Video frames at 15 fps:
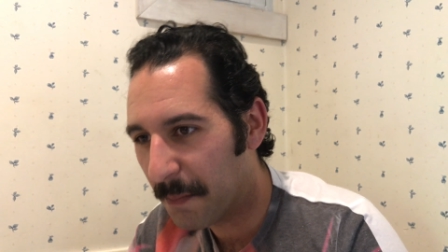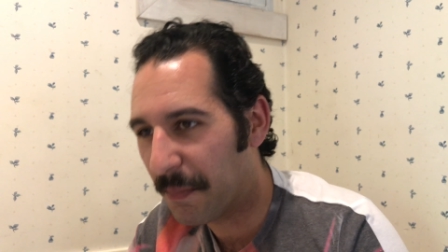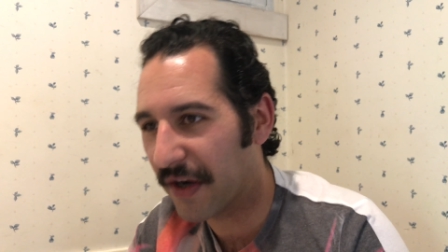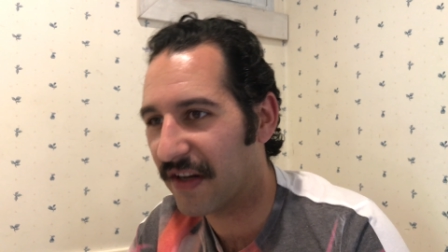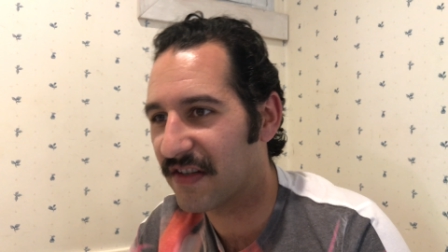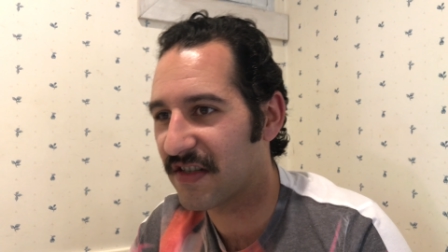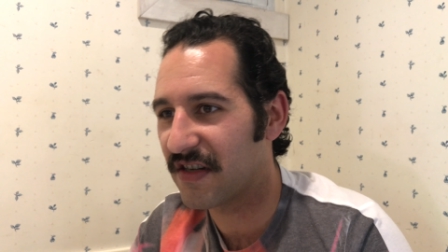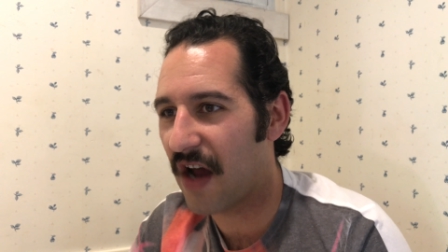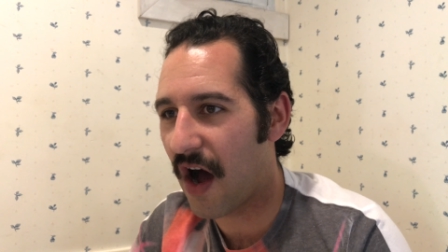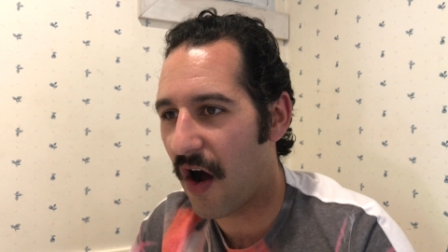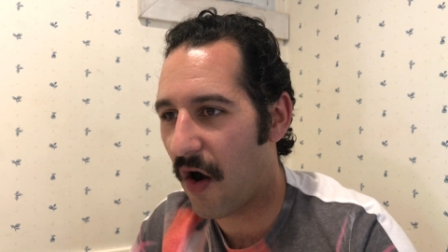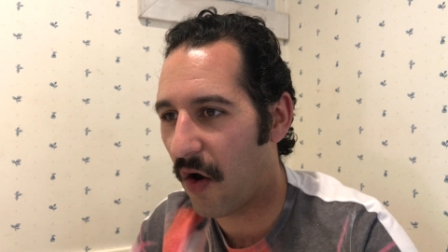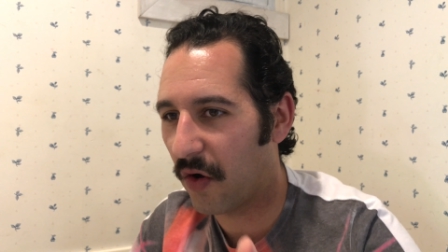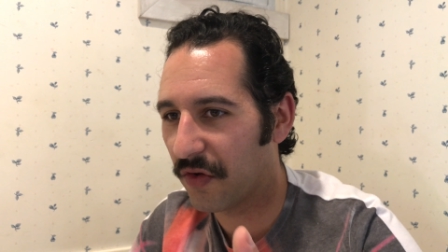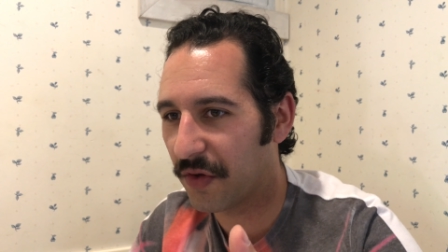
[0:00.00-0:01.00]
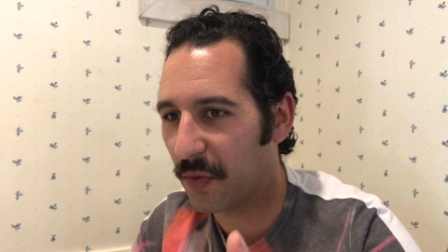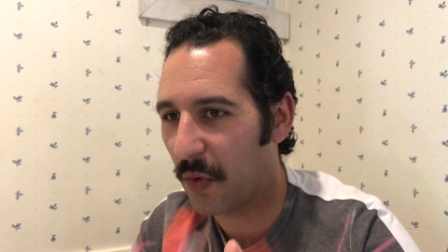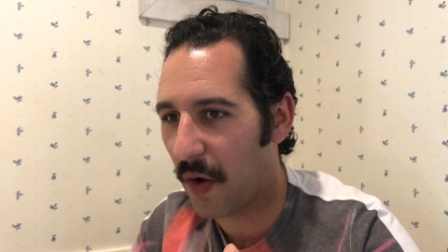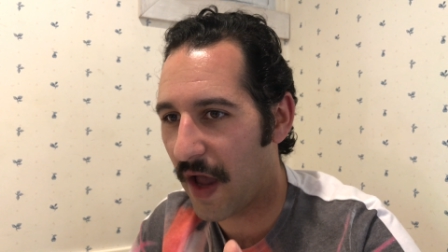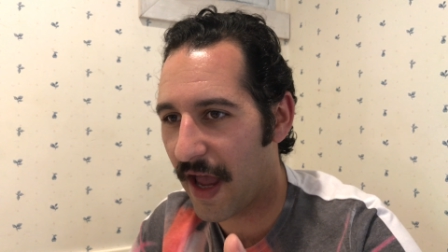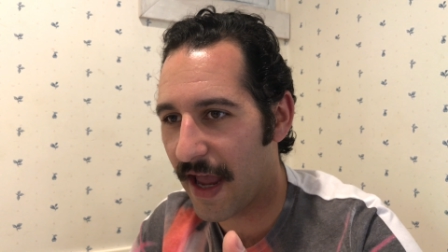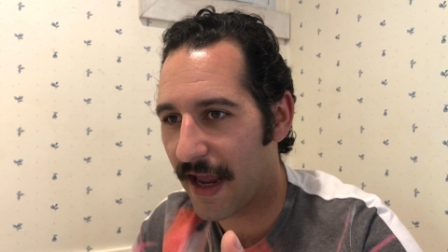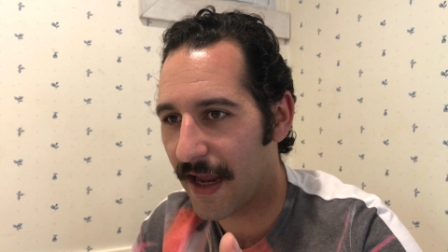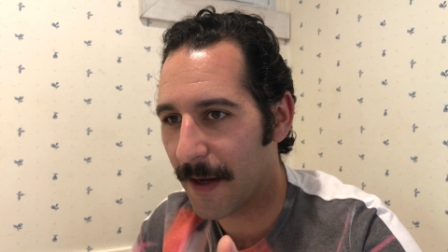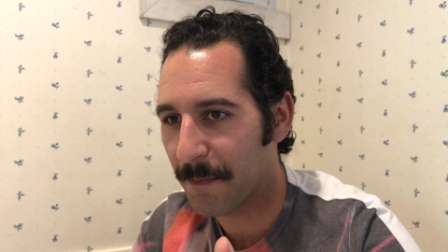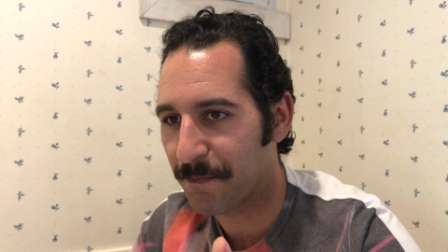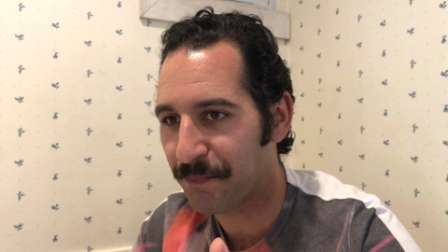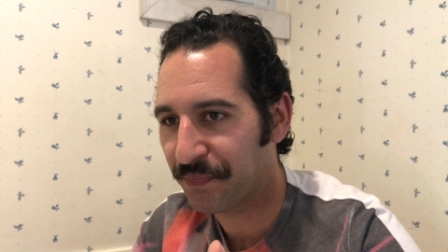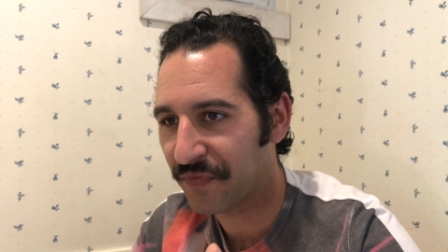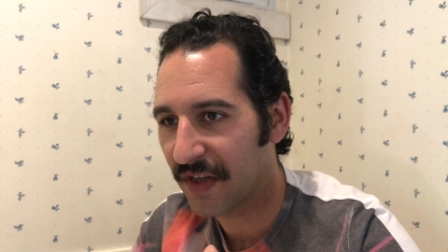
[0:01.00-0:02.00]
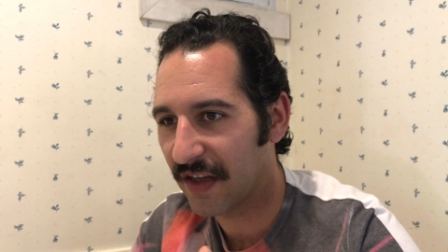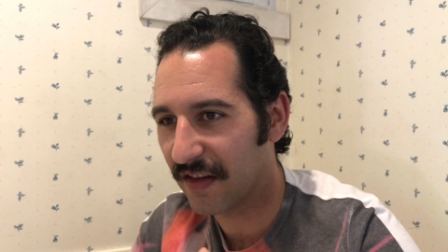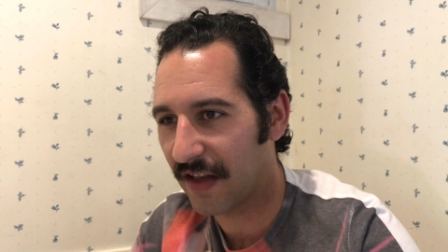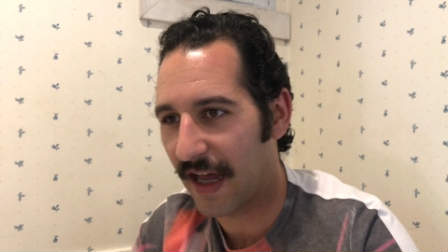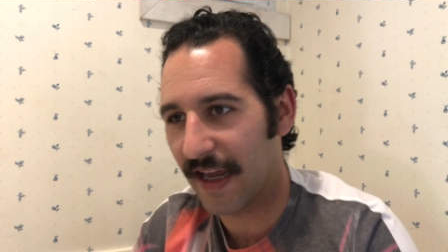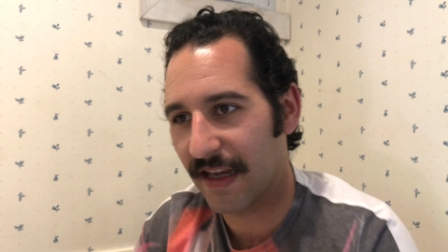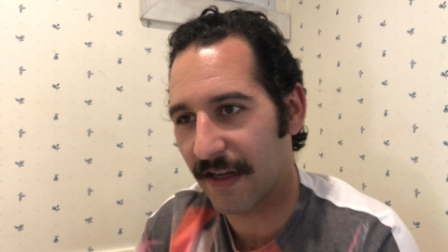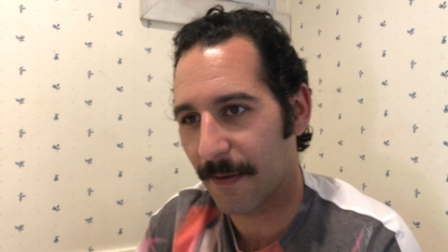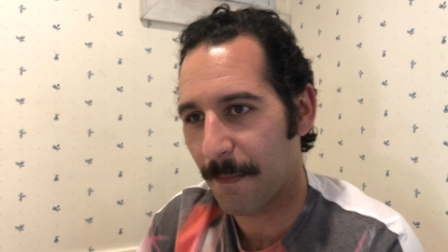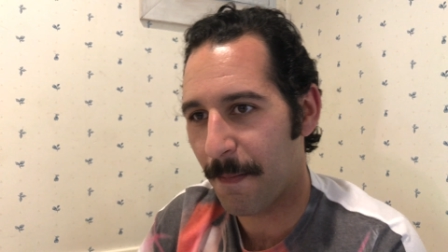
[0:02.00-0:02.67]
but it's not all the way like